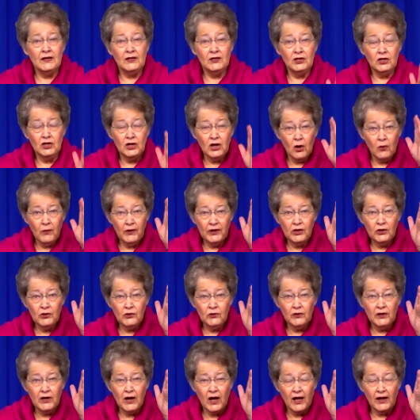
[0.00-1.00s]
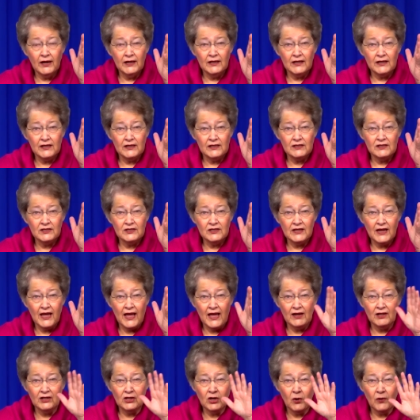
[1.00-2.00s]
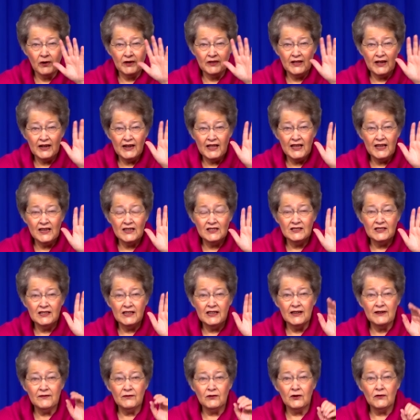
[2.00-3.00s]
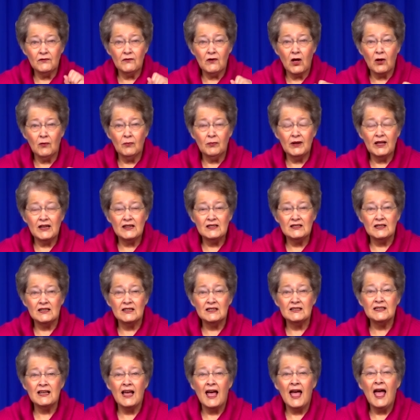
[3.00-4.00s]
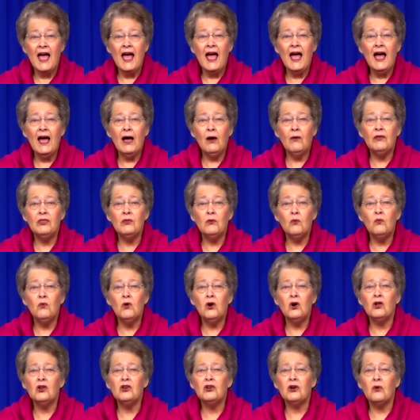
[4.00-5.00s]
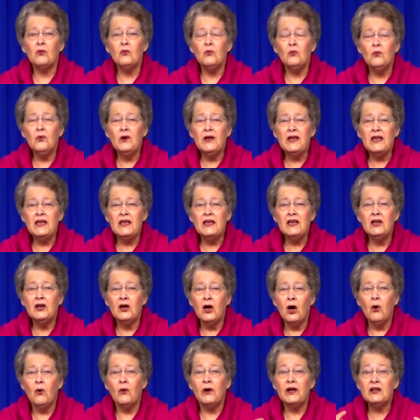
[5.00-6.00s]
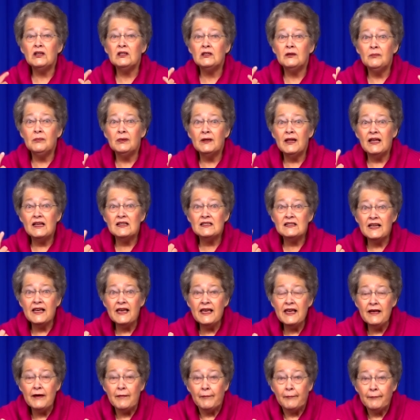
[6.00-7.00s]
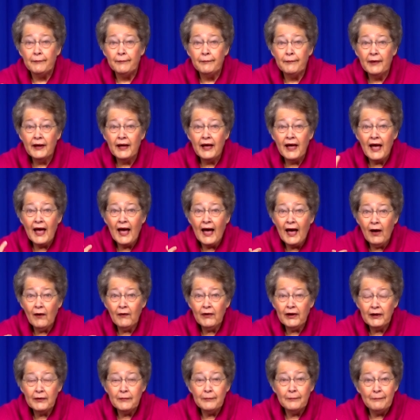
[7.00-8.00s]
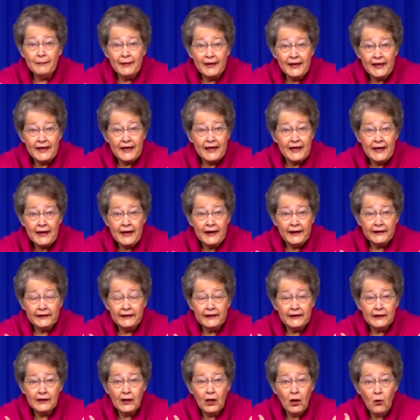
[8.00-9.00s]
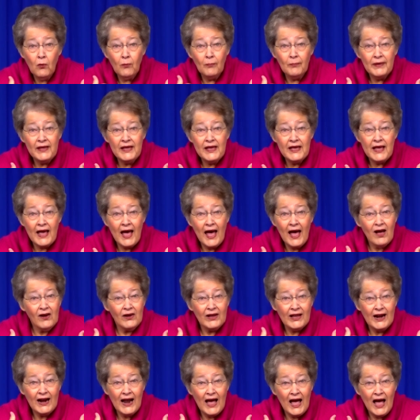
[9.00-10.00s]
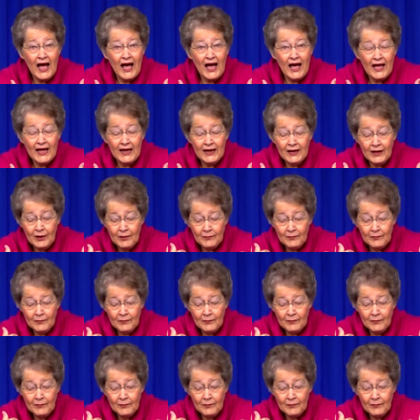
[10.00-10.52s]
knowing who God is and knowing that He is the giver of all blessings, how in the world are we going to bless Him? How can me, little old me, how can I